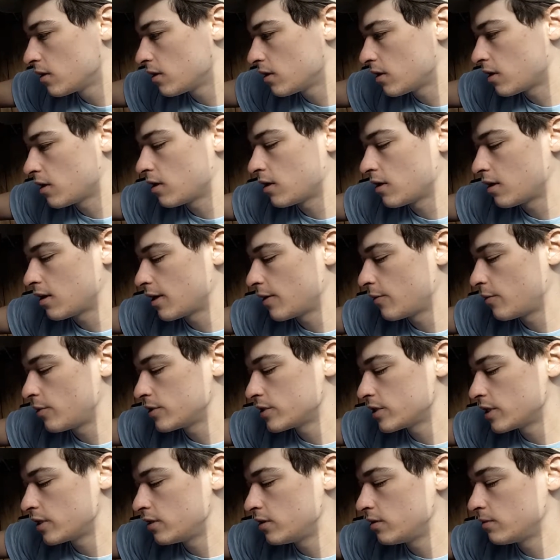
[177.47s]
I
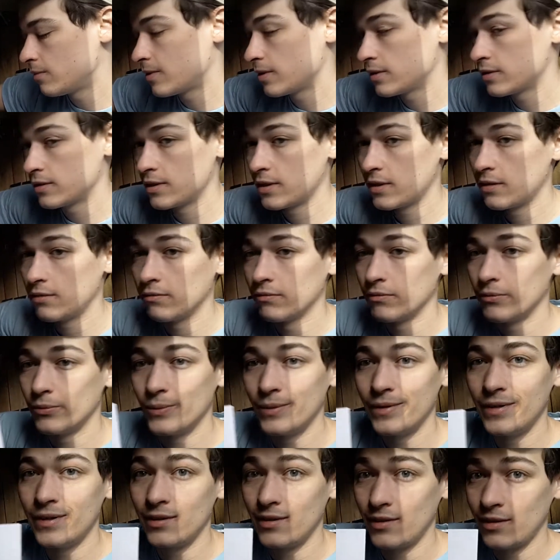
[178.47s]
wish I knew, because I
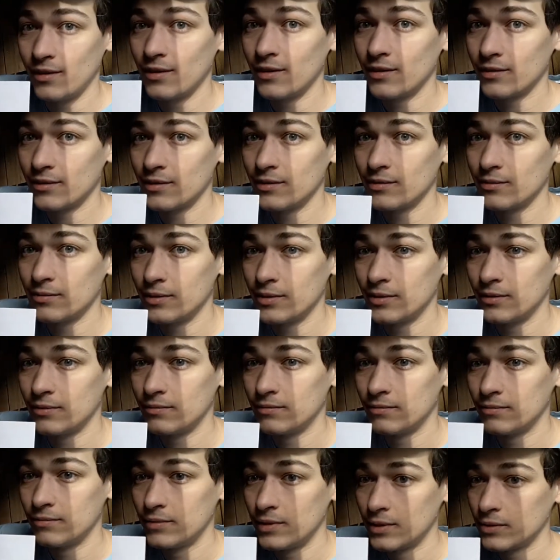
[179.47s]
really like this one.
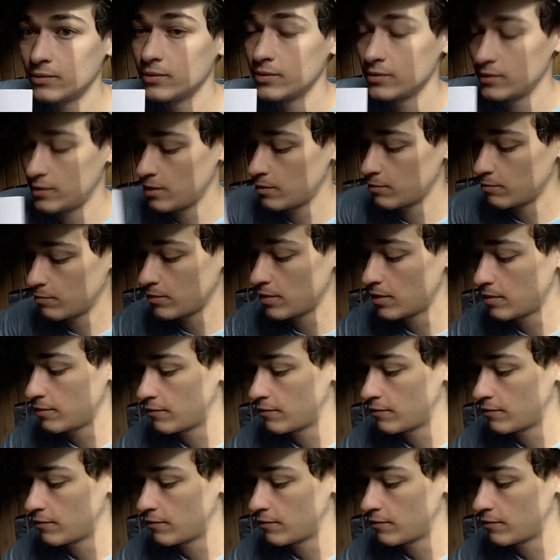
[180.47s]
This one's like my